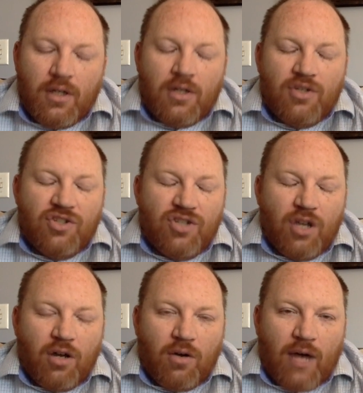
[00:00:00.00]

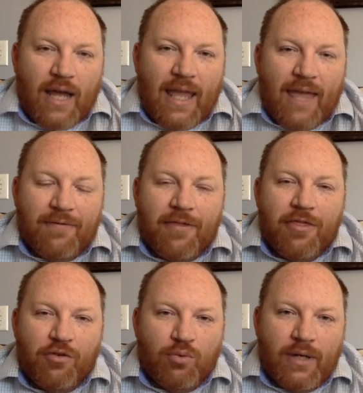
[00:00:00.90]
So, I have
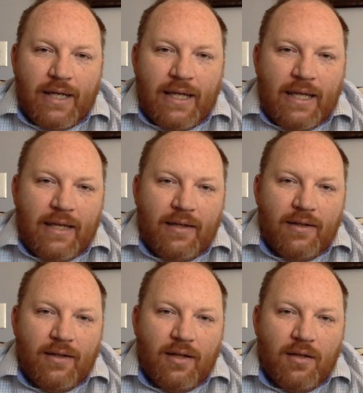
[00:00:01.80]
3
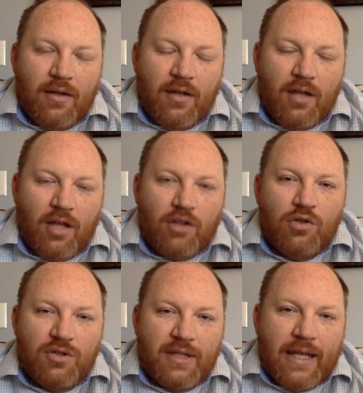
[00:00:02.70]

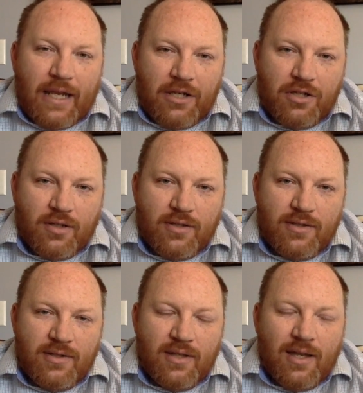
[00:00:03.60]

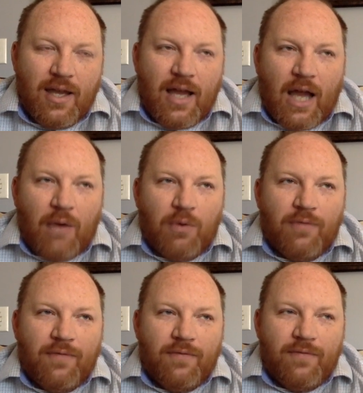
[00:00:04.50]
hallucinations. I
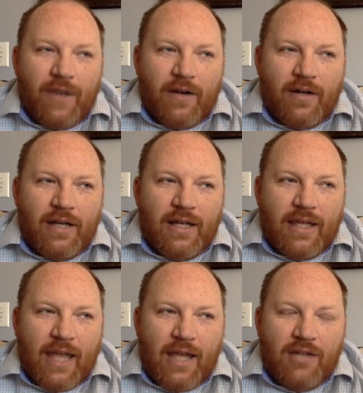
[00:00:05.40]
will very
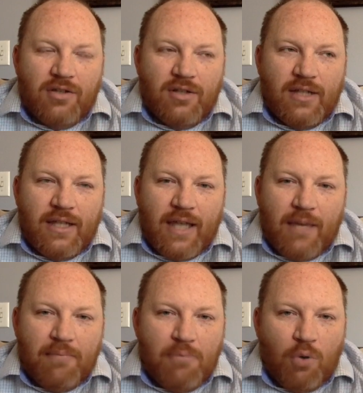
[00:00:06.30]
occasionally
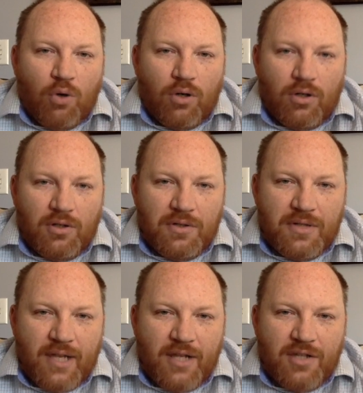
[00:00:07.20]
get more
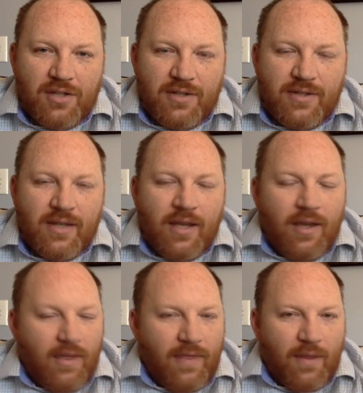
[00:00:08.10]
hallucinations
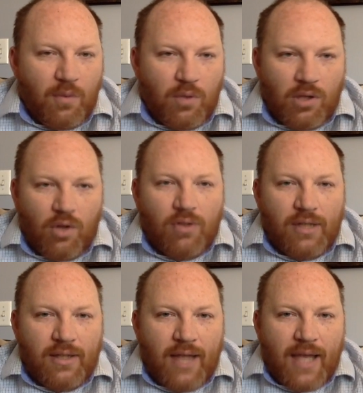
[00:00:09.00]
that will
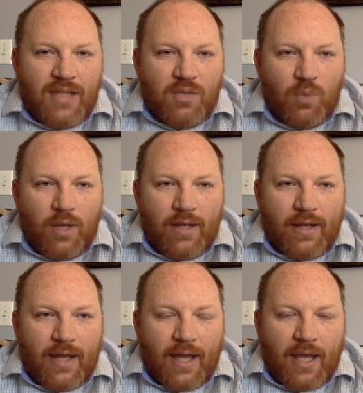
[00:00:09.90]
only last one
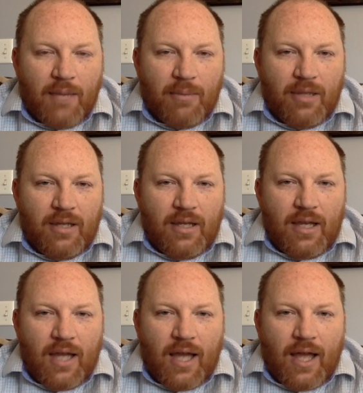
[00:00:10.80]
time,
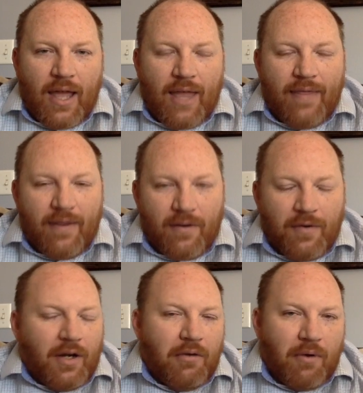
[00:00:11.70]
and they're
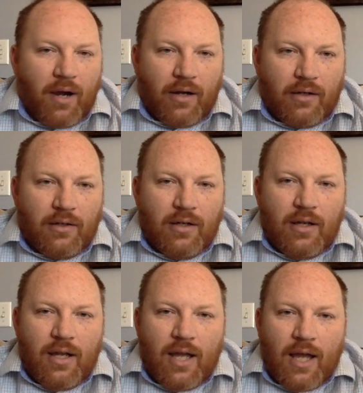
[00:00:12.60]
very rare.
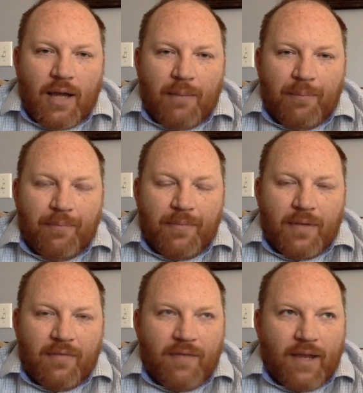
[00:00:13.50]

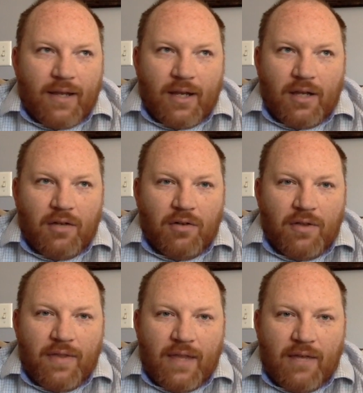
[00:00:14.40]
In fact, I can
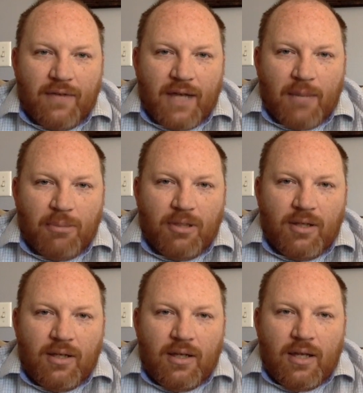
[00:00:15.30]
only think of a
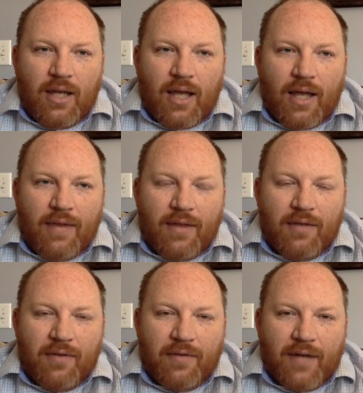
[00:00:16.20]
couple that
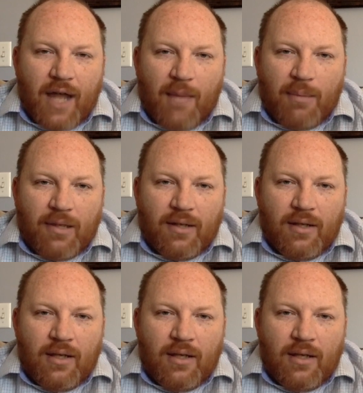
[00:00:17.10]
have ever happened.